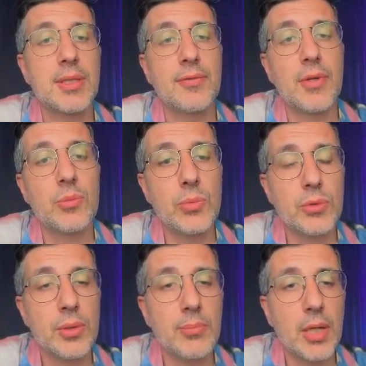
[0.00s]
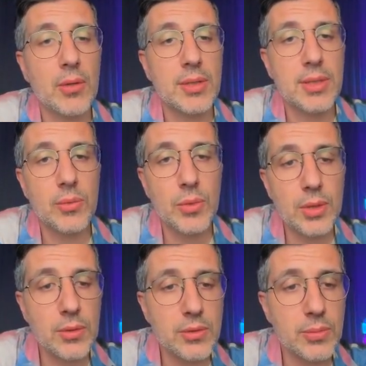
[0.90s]
different between macOS and
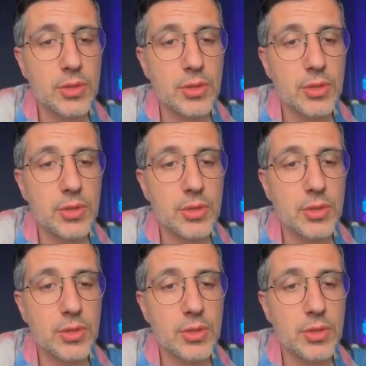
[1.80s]
Windows,